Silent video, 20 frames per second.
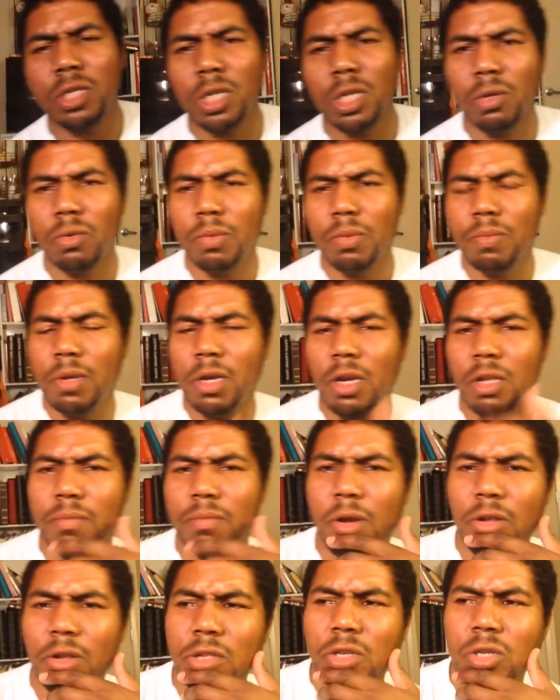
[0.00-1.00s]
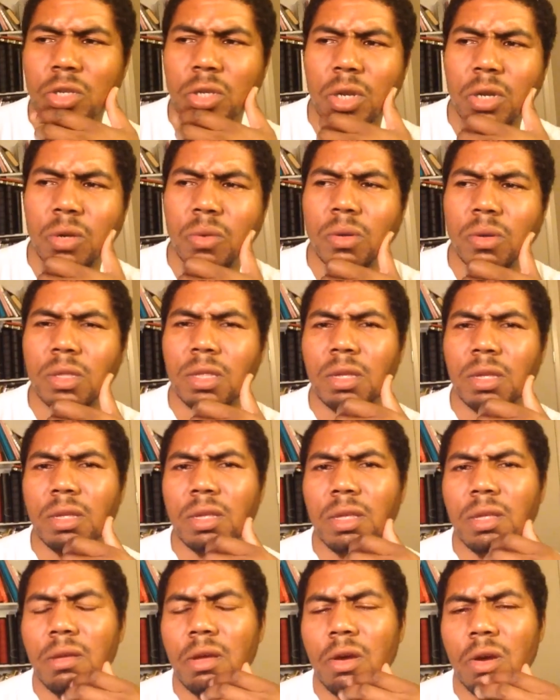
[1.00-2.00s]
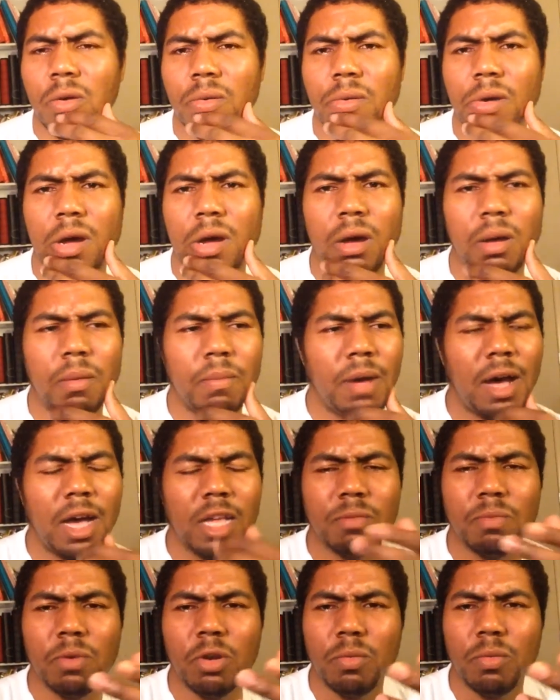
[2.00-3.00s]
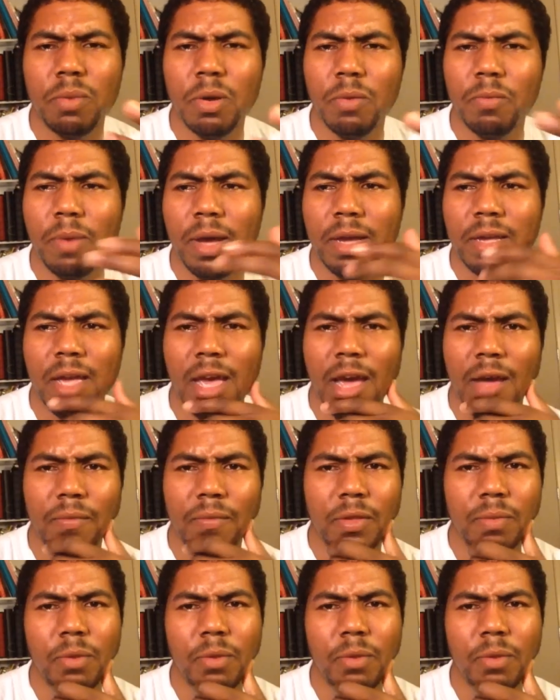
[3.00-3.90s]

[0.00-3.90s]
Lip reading: General, because Mercy General is a hospital built by Catholics.